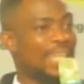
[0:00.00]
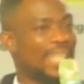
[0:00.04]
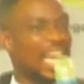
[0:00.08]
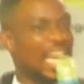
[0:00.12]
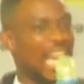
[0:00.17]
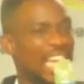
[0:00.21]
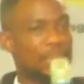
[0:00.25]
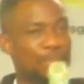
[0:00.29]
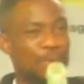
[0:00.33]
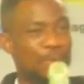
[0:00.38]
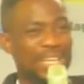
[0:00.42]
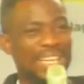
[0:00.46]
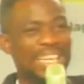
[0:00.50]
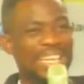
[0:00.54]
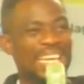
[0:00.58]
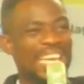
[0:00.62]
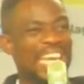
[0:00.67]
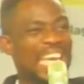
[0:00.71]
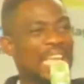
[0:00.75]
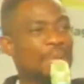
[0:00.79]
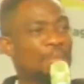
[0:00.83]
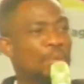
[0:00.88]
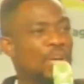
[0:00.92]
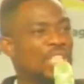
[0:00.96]
an exploit.
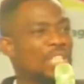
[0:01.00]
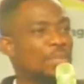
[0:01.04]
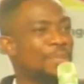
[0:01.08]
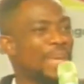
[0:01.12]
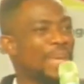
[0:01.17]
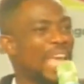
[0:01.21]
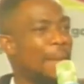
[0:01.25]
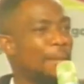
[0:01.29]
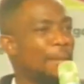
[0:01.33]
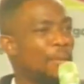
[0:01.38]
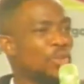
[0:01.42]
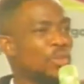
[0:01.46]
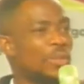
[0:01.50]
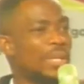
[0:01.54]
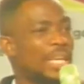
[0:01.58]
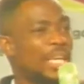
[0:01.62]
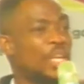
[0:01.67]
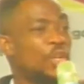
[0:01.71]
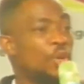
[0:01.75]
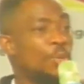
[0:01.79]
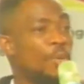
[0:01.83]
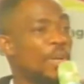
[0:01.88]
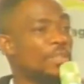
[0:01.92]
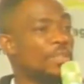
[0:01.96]
It must be able,
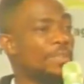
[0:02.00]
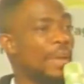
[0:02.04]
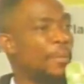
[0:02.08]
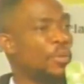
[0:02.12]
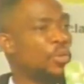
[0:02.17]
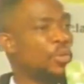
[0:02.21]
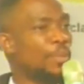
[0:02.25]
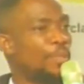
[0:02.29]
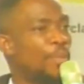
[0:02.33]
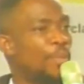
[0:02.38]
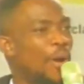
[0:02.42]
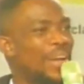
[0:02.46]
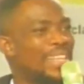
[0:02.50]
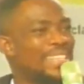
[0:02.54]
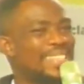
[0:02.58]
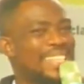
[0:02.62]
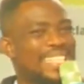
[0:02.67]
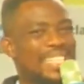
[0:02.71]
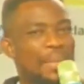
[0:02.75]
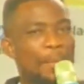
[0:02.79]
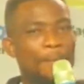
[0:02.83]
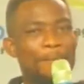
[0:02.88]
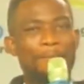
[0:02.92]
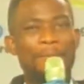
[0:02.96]
you must be able to point it
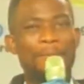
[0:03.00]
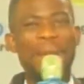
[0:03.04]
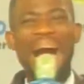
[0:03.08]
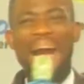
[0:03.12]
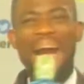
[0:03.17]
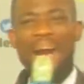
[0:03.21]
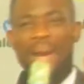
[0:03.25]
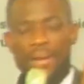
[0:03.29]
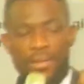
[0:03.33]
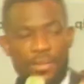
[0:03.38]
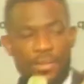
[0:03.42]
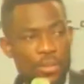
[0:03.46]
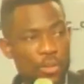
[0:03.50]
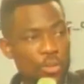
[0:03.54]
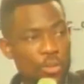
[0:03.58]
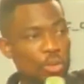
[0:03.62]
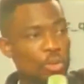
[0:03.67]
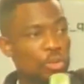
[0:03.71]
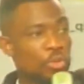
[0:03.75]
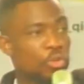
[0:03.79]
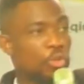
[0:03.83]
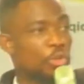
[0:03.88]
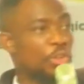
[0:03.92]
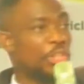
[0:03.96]
back
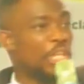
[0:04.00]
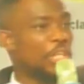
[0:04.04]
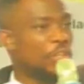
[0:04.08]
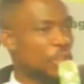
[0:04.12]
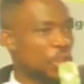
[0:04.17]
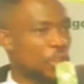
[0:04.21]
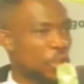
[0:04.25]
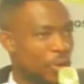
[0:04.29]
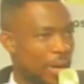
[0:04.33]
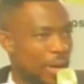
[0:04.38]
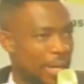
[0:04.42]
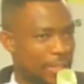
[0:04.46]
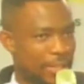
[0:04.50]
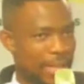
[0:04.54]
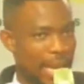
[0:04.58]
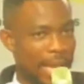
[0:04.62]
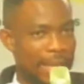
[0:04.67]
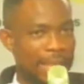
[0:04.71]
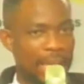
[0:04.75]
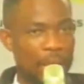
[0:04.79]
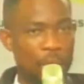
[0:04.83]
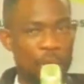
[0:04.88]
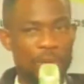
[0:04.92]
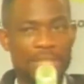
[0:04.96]
to Jesus Christ. And
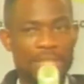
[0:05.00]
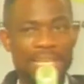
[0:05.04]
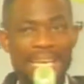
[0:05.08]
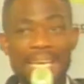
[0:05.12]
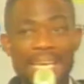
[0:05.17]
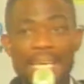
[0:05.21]
then we say,